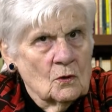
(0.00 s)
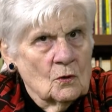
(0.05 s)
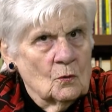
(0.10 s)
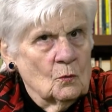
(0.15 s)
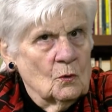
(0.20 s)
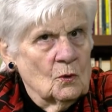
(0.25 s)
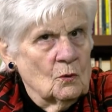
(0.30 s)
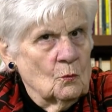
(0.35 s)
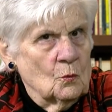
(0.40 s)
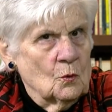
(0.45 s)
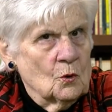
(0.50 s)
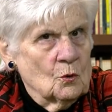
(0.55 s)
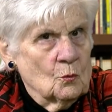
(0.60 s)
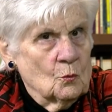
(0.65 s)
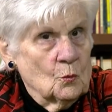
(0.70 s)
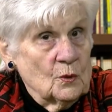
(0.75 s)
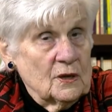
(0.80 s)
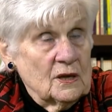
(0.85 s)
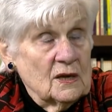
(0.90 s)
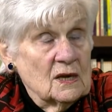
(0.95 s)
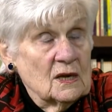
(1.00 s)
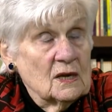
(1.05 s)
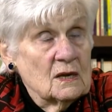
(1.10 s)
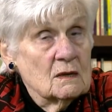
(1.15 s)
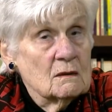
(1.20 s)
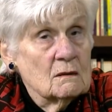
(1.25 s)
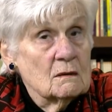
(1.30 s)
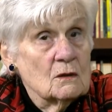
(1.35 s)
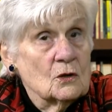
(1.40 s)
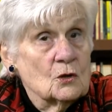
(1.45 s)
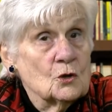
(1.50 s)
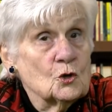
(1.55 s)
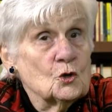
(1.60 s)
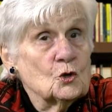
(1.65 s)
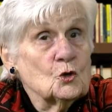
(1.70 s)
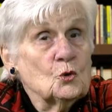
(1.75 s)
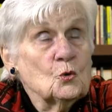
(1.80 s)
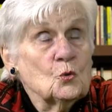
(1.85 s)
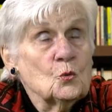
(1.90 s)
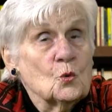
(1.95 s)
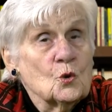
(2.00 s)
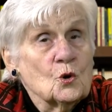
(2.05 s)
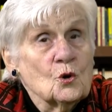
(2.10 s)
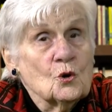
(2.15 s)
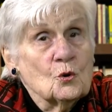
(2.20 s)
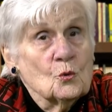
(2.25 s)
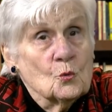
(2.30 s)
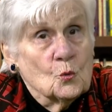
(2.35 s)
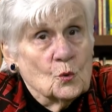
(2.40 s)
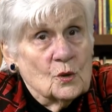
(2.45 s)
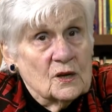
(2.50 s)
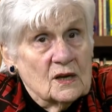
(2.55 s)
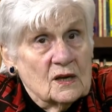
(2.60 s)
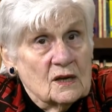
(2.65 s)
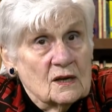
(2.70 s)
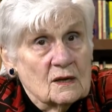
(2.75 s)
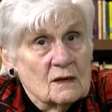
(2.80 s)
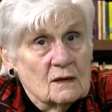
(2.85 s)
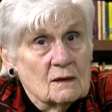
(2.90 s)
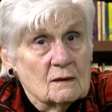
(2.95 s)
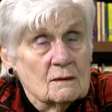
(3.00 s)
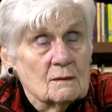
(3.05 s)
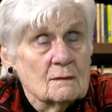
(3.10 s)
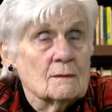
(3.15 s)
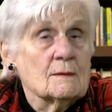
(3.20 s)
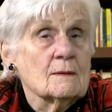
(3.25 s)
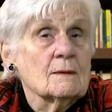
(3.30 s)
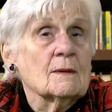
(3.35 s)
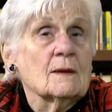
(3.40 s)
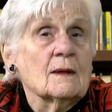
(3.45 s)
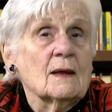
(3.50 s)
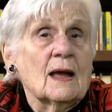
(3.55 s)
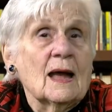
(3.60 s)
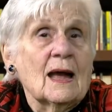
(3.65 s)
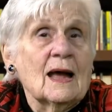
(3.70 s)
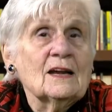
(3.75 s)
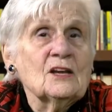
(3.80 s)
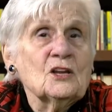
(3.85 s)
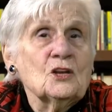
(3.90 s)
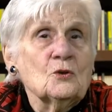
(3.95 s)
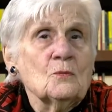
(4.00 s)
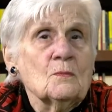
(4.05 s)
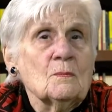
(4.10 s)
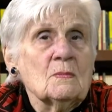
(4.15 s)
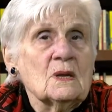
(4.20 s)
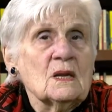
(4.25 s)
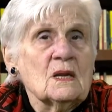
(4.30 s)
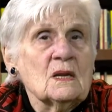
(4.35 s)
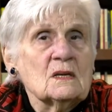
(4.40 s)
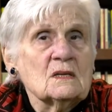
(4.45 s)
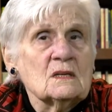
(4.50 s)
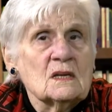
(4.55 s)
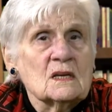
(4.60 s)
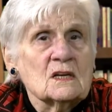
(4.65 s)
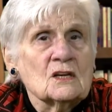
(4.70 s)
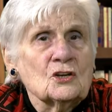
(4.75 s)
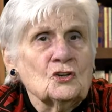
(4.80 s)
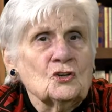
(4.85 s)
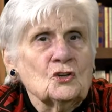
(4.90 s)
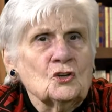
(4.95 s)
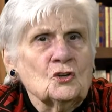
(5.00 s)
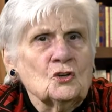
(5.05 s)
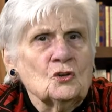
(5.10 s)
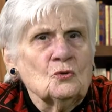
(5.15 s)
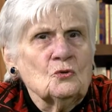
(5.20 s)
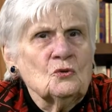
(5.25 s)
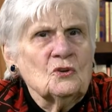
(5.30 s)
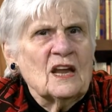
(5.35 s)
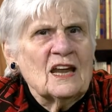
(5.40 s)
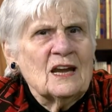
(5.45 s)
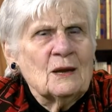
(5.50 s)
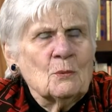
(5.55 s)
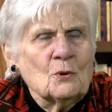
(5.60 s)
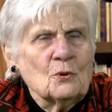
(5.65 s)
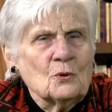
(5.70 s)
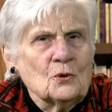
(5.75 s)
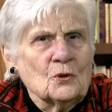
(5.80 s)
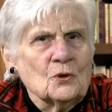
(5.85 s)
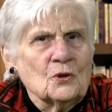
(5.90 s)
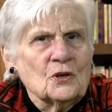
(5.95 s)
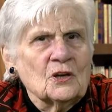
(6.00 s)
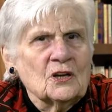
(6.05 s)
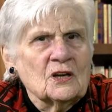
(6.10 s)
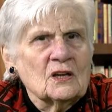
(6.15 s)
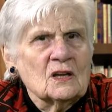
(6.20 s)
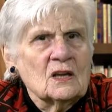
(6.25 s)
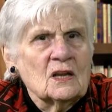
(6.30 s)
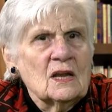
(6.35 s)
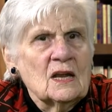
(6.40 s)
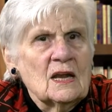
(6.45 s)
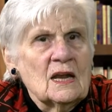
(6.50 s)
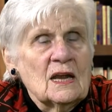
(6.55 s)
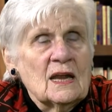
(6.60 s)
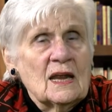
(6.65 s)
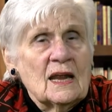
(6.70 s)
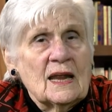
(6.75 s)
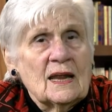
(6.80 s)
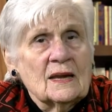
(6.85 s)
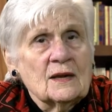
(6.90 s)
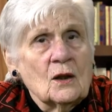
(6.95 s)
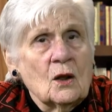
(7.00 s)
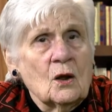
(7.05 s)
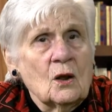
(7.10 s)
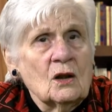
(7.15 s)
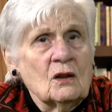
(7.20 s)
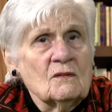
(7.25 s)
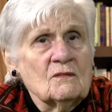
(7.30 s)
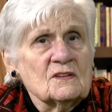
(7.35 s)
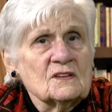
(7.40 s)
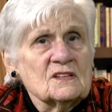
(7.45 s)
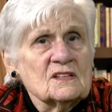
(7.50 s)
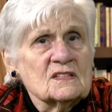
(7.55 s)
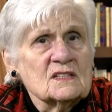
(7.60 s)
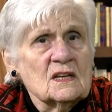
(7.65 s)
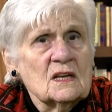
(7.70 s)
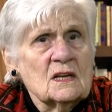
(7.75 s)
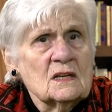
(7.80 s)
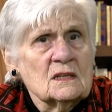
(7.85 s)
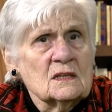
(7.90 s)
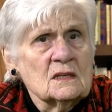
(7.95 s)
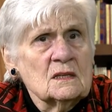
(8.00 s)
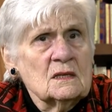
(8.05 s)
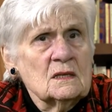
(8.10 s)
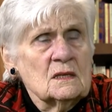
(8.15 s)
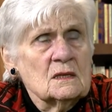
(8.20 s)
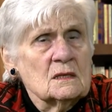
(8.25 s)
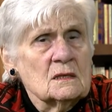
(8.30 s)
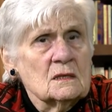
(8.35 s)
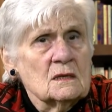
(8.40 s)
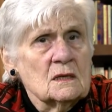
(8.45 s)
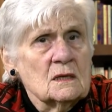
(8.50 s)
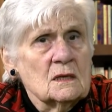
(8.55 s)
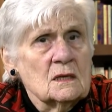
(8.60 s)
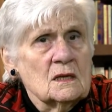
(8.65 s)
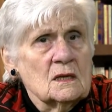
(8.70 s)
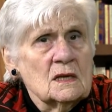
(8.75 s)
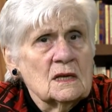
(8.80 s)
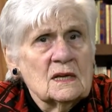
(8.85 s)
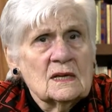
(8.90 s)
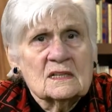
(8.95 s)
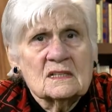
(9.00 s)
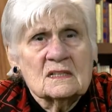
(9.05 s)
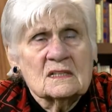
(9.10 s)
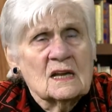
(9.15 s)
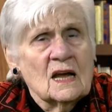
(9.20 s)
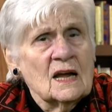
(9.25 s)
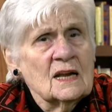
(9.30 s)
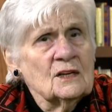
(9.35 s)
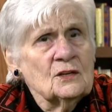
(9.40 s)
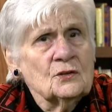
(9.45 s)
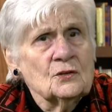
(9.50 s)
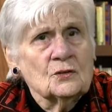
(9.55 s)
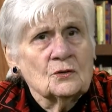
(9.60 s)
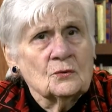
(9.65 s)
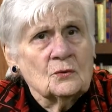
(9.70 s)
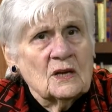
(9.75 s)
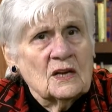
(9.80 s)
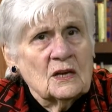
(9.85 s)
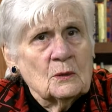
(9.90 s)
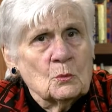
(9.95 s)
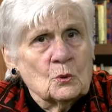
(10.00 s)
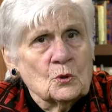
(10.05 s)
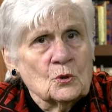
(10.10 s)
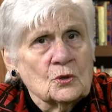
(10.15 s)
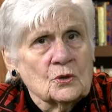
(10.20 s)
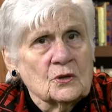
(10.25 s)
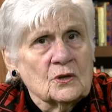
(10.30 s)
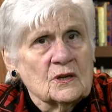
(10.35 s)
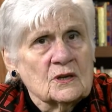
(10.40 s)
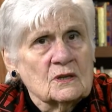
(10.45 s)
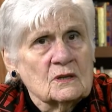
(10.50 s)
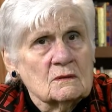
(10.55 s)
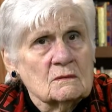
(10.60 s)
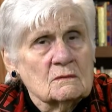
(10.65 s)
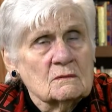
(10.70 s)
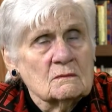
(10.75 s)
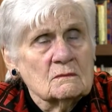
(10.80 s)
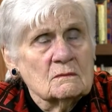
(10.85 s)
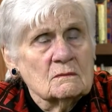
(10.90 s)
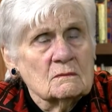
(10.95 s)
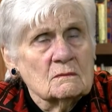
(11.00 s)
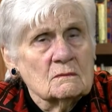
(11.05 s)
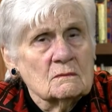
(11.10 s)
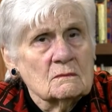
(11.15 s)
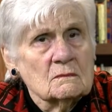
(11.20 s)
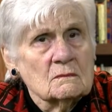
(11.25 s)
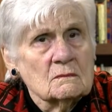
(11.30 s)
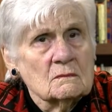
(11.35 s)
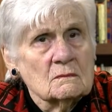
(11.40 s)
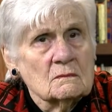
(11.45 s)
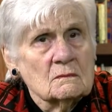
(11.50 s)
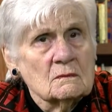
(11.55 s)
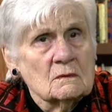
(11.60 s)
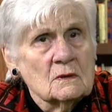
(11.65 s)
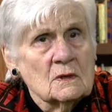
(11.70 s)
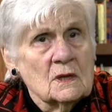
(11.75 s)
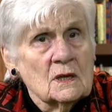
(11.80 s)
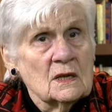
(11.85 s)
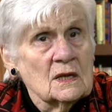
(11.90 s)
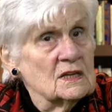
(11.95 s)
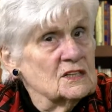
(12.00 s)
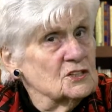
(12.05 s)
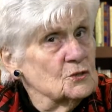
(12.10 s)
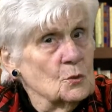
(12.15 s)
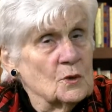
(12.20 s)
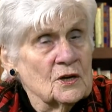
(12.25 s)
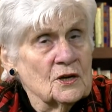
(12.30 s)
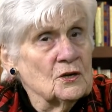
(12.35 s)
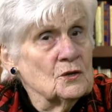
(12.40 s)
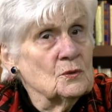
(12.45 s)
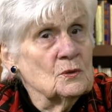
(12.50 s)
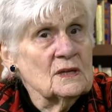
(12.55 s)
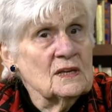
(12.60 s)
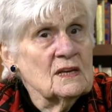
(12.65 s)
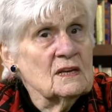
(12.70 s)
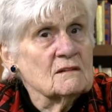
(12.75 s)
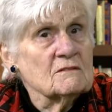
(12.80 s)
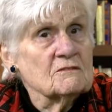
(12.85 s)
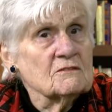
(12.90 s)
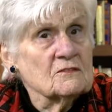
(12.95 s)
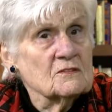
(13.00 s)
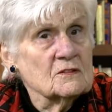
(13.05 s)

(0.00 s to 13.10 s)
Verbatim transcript: What were we who were we? How do you meet in a new neighborhood? And all of a sudden, it's not a new neighborhood. It's where you live.